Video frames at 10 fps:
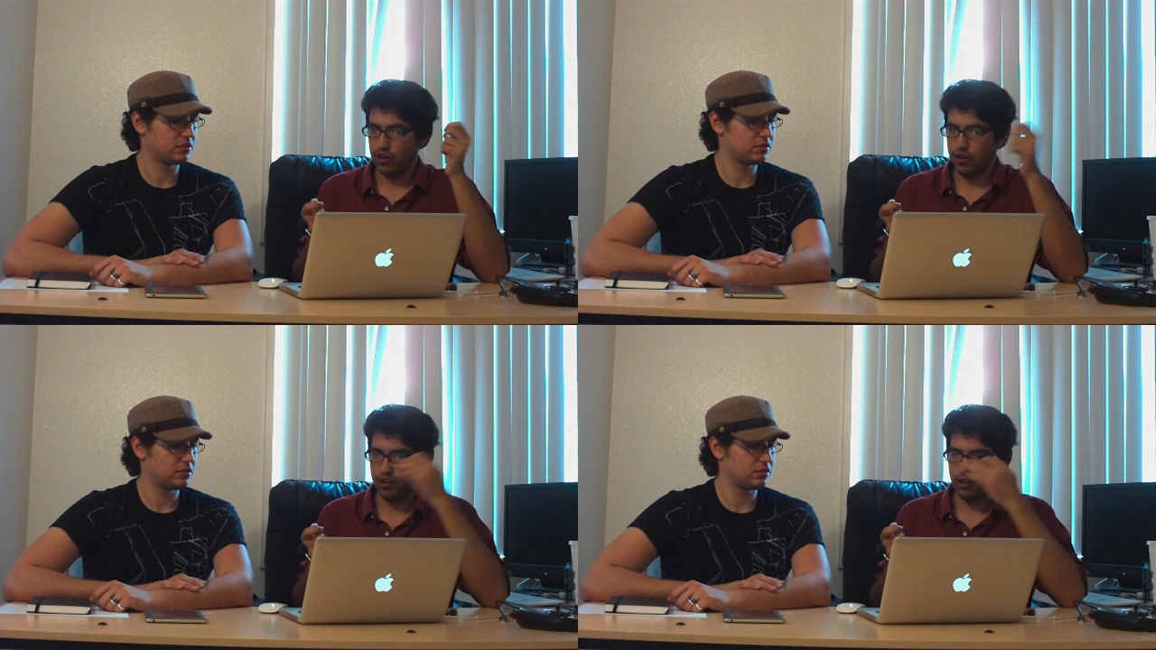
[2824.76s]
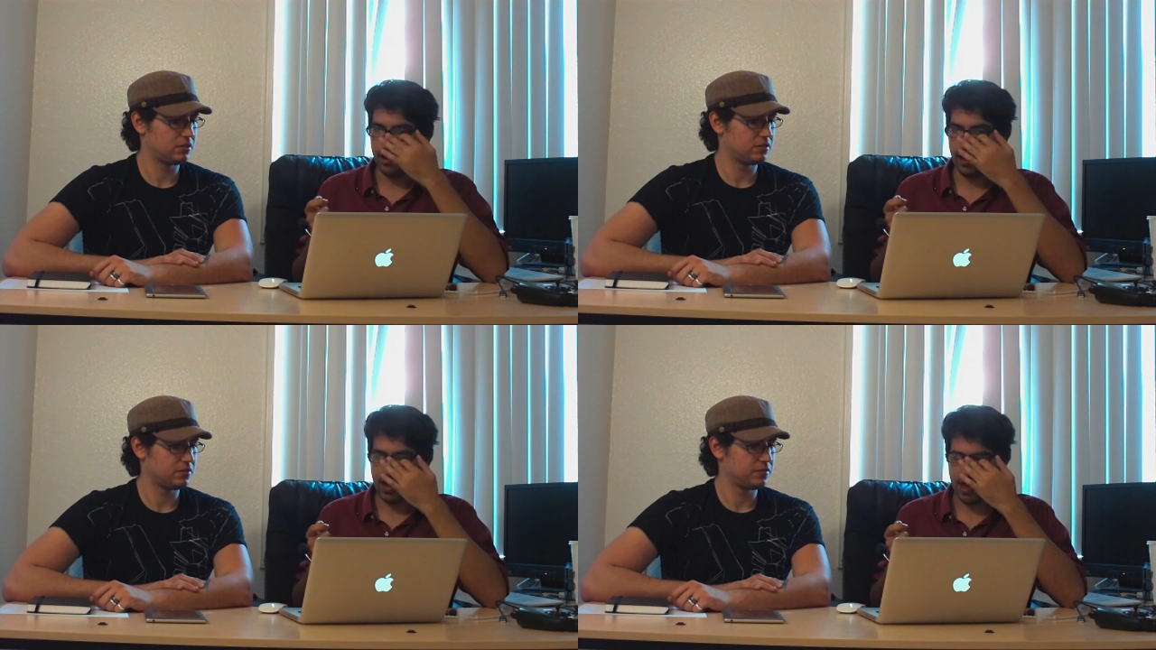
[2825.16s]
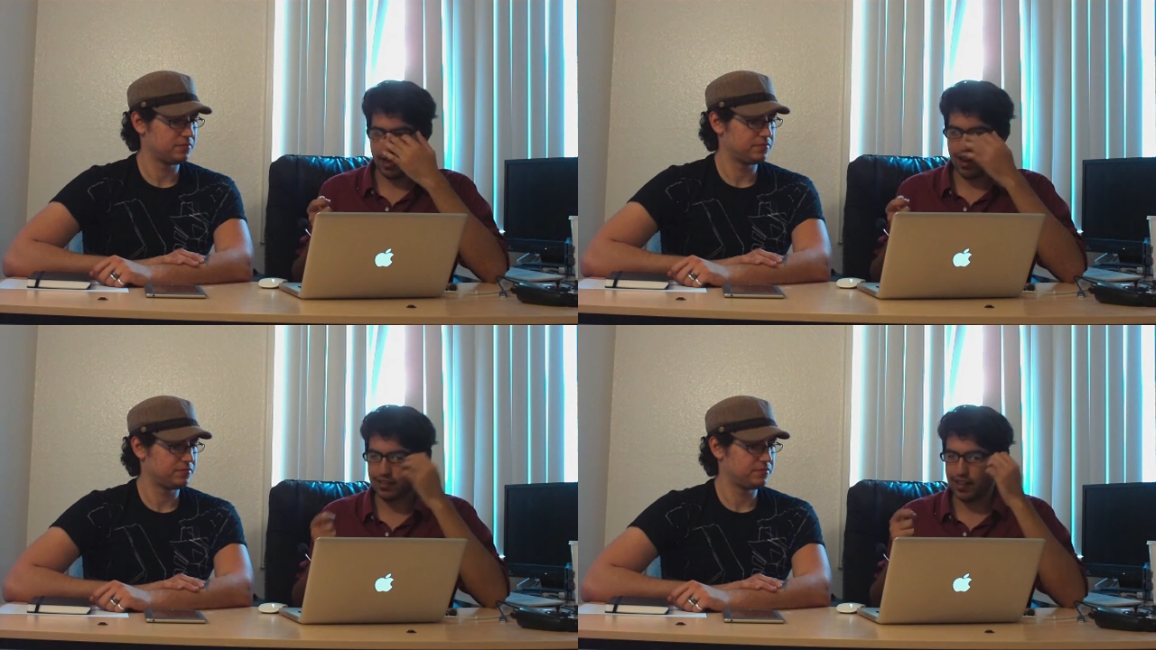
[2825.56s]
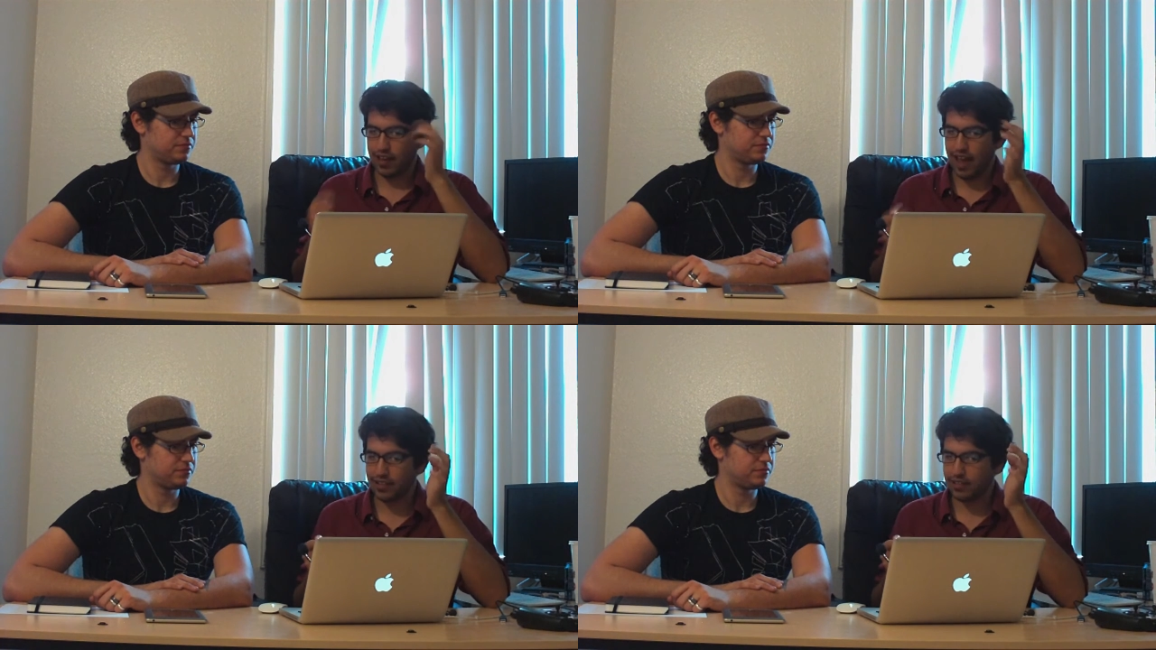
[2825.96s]
Speaker 1: you want to do it? And I
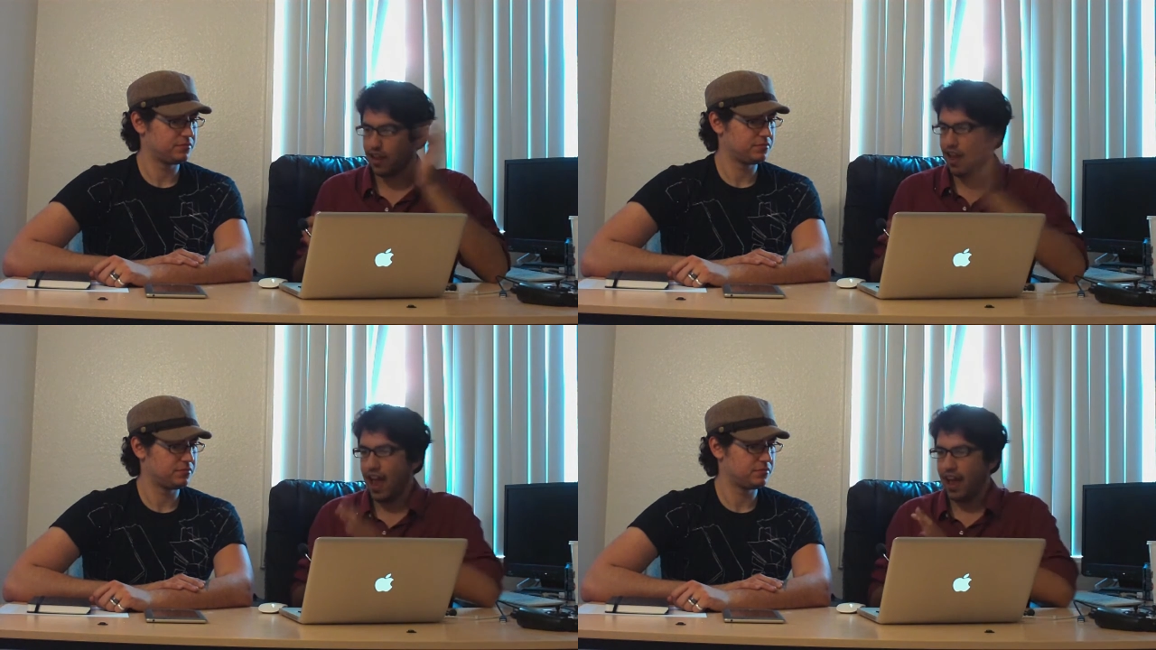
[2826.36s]
say yes,